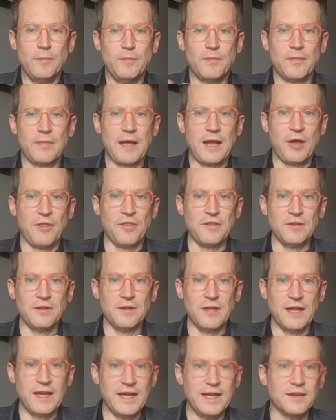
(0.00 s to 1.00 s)
How the
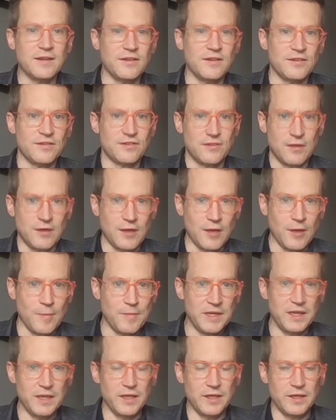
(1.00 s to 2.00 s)
light is
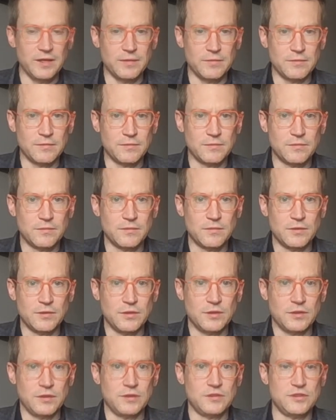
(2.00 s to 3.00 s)
coming in
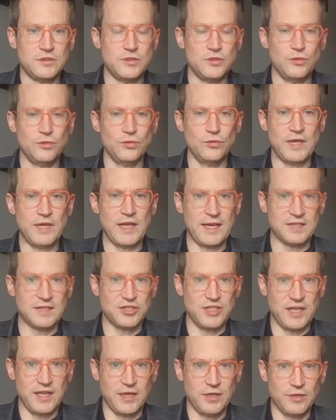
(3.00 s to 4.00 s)
to cast
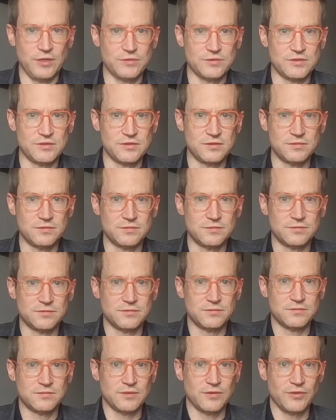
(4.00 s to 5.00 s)
shadows,
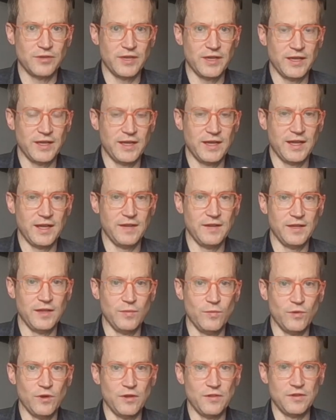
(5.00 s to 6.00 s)
okay, and
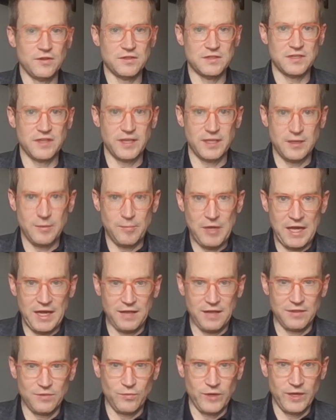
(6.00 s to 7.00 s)
then where there's like the
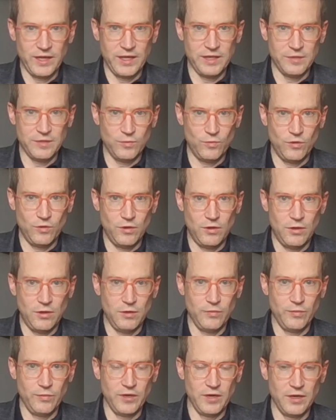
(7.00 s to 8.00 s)
pathway and the wall
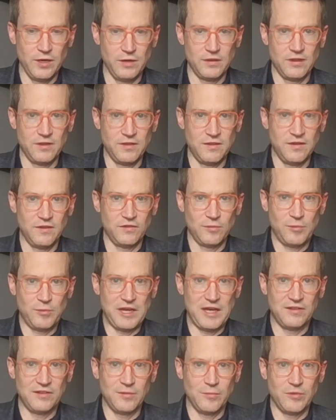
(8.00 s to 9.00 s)
where the things are
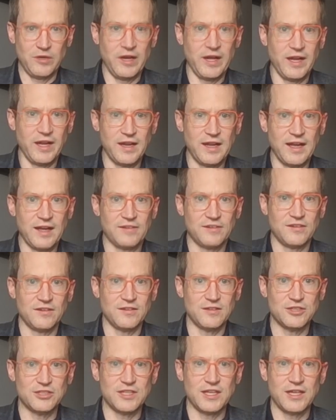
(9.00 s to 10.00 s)
passing by and casting
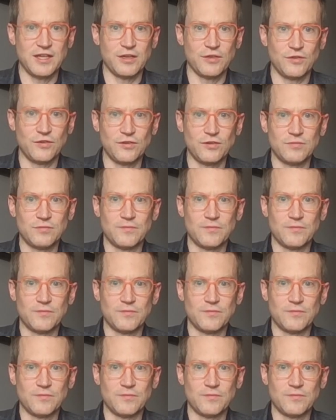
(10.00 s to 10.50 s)
the shadows.